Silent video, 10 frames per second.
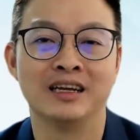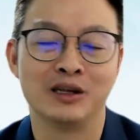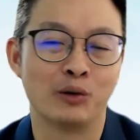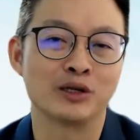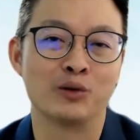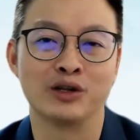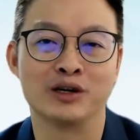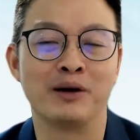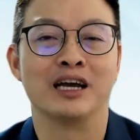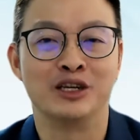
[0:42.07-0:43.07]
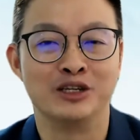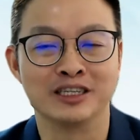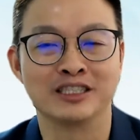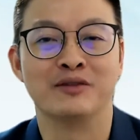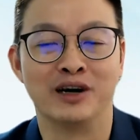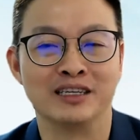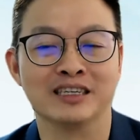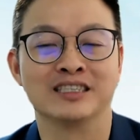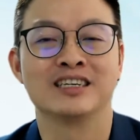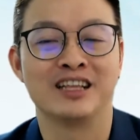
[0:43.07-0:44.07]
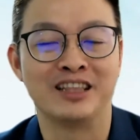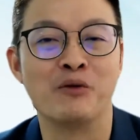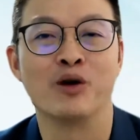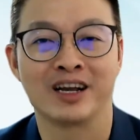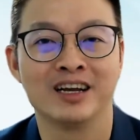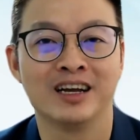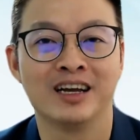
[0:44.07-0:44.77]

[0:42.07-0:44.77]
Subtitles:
that was awarded by Asia's Advisors Network.